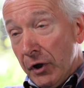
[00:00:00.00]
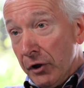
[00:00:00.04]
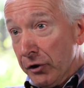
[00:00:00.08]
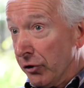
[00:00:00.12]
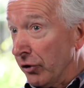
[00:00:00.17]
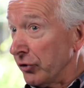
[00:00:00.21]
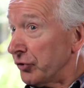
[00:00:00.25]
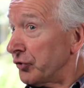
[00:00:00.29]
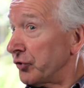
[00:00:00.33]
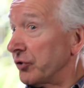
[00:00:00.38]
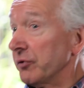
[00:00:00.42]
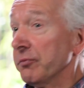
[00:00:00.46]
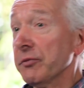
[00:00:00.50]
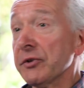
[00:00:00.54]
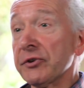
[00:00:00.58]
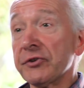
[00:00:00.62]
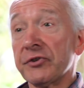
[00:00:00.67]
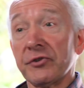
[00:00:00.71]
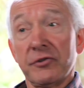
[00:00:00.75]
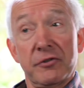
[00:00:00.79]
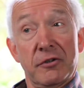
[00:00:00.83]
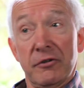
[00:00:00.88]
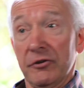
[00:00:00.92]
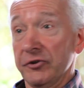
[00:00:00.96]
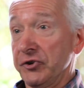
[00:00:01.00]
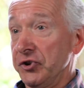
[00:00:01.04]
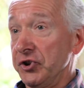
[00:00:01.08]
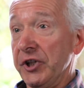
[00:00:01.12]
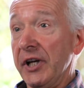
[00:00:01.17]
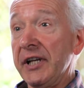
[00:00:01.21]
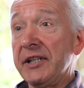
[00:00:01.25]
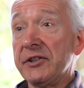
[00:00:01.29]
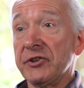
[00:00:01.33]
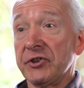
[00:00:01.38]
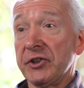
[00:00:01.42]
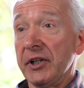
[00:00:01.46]
Customers are
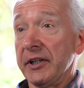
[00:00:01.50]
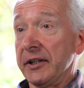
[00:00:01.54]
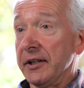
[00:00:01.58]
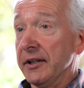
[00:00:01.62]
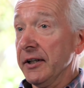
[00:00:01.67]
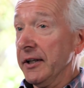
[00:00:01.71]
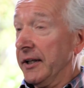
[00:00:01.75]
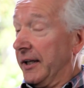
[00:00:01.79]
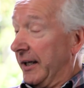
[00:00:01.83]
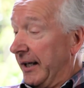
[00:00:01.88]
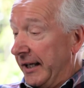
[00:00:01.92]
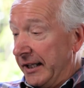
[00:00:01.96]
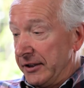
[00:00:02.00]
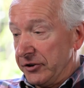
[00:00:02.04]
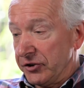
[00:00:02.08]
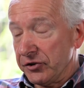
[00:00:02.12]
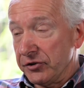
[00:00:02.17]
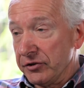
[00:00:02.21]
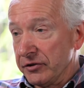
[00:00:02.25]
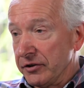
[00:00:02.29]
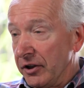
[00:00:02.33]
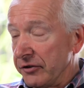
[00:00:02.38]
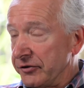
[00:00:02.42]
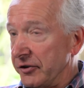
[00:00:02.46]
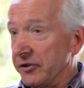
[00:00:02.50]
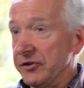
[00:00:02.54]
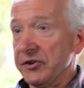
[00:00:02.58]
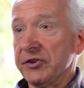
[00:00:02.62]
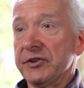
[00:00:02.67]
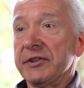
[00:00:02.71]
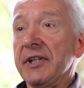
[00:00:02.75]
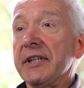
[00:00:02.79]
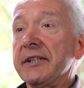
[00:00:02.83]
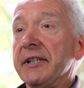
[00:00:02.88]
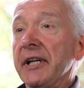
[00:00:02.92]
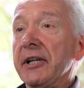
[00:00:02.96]
changing. It's not a
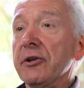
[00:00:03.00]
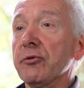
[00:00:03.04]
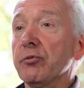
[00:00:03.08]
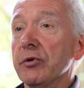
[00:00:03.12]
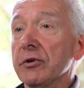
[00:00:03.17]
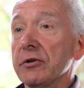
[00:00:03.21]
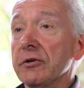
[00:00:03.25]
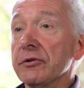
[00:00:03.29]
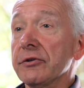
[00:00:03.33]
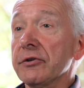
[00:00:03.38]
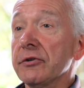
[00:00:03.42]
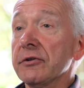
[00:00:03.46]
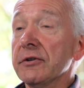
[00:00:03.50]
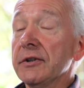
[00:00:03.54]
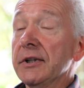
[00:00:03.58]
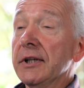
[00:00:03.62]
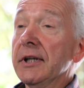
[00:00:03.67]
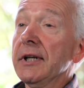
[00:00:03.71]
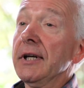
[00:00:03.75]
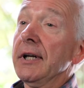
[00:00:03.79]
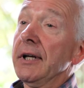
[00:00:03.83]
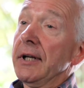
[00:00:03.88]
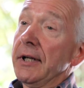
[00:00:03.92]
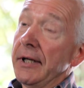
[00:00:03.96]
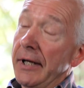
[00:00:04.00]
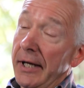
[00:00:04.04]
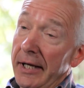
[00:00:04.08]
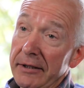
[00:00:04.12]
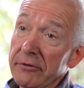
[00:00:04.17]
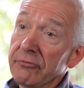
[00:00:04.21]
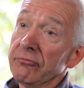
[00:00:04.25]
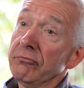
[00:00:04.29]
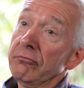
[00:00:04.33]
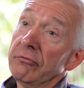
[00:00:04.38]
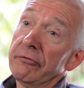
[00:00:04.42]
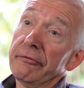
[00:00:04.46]
static world.
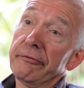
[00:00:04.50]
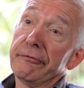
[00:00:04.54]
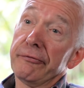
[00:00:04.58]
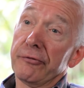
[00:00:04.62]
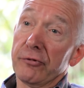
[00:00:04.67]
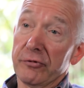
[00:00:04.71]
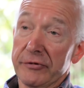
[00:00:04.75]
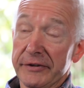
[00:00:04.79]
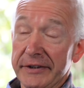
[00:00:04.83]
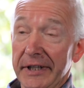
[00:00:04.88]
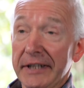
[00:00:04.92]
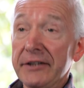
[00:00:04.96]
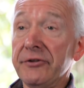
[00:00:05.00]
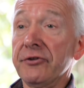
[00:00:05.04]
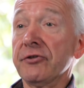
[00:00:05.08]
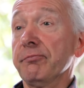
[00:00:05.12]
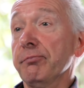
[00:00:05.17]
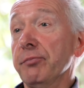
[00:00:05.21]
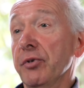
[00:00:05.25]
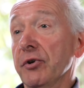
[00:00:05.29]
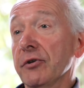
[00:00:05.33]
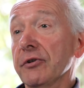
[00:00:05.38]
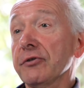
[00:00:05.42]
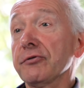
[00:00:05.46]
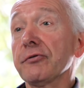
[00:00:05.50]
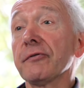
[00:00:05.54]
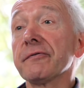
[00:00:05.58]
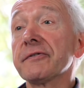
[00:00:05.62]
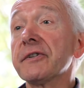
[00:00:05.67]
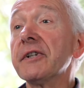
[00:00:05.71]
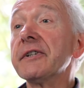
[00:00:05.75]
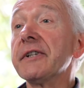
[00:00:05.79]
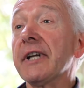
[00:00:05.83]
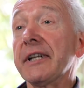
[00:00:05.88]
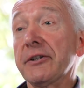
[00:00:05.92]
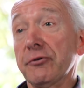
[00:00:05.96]
And for that part of
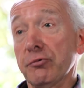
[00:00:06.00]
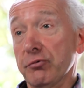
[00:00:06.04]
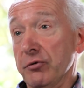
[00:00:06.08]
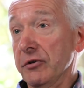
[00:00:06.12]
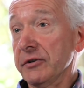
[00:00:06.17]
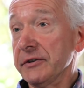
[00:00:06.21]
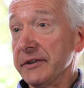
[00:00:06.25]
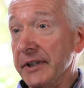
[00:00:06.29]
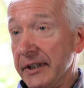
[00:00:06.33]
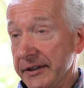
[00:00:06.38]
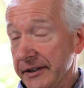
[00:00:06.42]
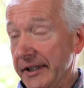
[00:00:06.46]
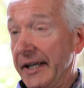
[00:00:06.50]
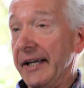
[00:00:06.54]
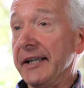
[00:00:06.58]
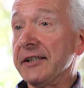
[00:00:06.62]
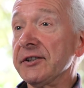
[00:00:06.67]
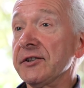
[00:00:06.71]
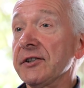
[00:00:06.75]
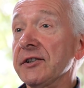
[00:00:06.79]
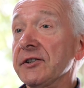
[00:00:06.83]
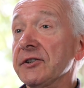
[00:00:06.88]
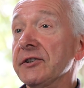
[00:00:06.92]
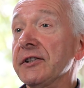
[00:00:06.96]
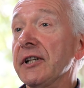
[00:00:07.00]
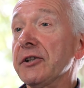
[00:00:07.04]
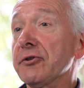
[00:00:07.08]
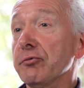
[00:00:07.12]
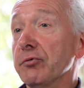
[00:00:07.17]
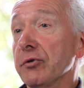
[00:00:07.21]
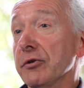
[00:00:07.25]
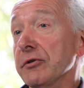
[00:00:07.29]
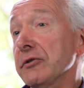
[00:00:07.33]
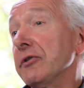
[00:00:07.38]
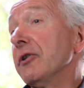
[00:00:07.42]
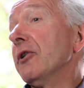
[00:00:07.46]
the network, that access
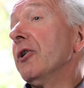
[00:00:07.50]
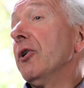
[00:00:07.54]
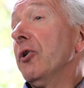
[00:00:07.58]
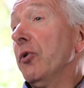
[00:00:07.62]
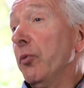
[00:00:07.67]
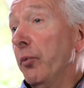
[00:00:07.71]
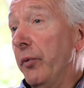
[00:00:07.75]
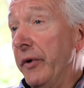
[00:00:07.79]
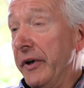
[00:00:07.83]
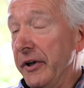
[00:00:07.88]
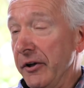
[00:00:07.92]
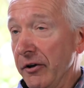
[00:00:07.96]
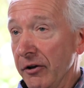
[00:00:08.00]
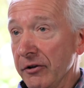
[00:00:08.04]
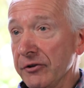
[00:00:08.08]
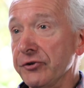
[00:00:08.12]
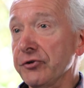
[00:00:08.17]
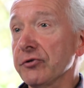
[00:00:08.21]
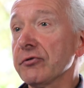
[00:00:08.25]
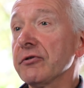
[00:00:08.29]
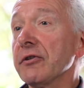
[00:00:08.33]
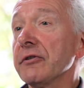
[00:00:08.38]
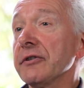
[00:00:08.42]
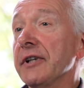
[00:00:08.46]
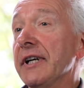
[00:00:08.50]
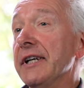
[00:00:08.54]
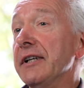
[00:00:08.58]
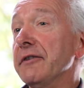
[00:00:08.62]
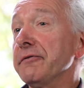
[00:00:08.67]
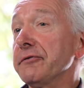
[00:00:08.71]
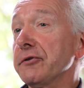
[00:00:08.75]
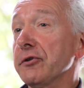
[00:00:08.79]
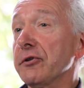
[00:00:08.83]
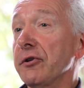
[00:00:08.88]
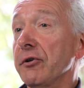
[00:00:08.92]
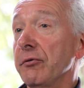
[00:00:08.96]
network, we also going to
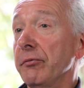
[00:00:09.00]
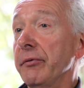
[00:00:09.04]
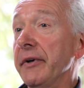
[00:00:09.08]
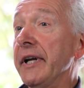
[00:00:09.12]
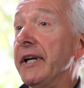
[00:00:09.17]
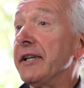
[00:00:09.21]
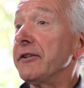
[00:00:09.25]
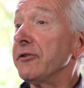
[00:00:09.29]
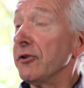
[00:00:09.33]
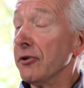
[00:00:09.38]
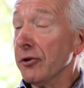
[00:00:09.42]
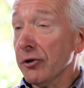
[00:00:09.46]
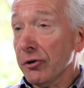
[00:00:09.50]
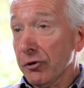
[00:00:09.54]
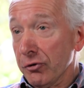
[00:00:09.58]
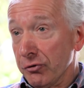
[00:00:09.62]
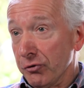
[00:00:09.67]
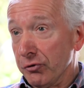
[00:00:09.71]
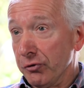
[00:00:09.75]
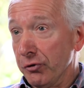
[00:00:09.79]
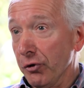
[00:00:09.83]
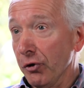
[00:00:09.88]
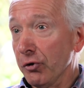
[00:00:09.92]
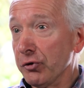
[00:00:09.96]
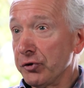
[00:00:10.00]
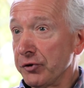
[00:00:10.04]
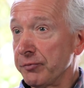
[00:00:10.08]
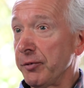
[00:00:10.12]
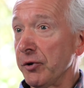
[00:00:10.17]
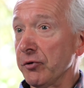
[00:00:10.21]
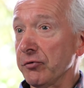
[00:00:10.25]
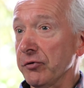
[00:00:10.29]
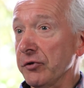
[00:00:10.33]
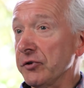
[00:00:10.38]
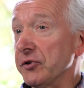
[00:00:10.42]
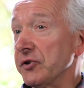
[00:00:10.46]
have to create those
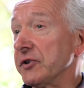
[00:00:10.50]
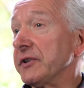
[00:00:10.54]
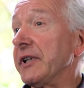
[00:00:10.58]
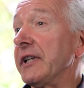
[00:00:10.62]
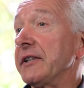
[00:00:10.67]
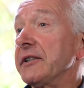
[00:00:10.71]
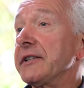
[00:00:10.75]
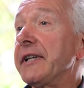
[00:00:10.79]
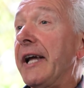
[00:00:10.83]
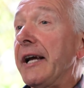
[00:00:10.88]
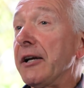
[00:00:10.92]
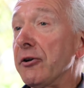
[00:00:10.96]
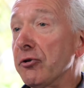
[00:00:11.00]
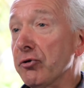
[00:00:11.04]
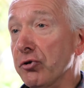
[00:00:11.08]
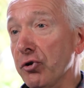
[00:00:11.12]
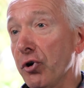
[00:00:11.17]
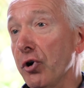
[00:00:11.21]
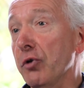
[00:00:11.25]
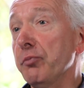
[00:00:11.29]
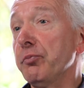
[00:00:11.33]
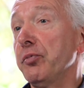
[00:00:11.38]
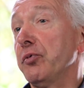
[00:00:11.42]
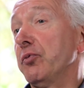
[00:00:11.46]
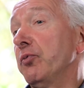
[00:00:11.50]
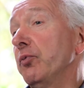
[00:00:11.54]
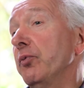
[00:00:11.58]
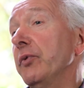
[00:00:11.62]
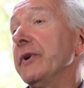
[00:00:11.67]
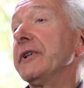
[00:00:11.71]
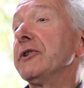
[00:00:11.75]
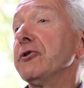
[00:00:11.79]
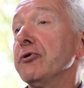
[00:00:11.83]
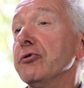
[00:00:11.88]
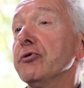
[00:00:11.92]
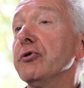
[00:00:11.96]
products that can cope
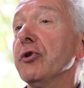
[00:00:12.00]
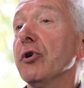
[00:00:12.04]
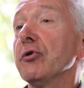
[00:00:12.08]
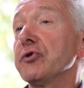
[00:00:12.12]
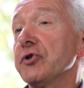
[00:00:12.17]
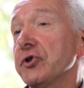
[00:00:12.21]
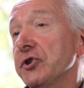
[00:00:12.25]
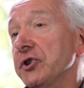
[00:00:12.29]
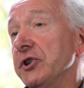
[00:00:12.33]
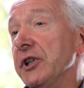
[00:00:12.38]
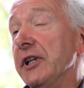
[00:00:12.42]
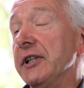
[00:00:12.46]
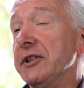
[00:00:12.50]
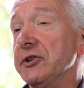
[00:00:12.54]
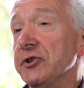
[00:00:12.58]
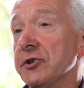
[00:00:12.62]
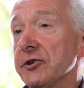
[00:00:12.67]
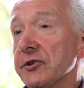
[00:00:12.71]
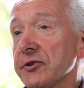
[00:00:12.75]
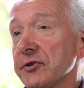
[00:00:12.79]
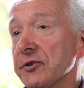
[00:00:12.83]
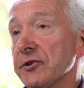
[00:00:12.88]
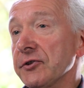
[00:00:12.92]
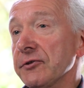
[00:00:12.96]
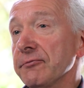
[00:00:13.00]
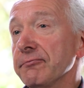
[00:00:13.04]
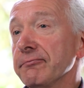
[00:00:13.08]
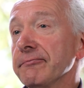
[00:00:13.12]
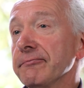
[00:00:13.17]
with those changes.